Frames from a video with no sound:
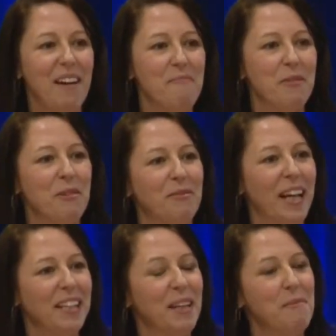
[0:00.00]
I've been
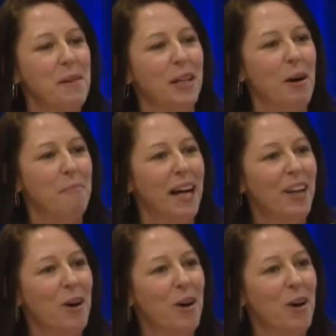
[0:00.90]
reflecting a bit on my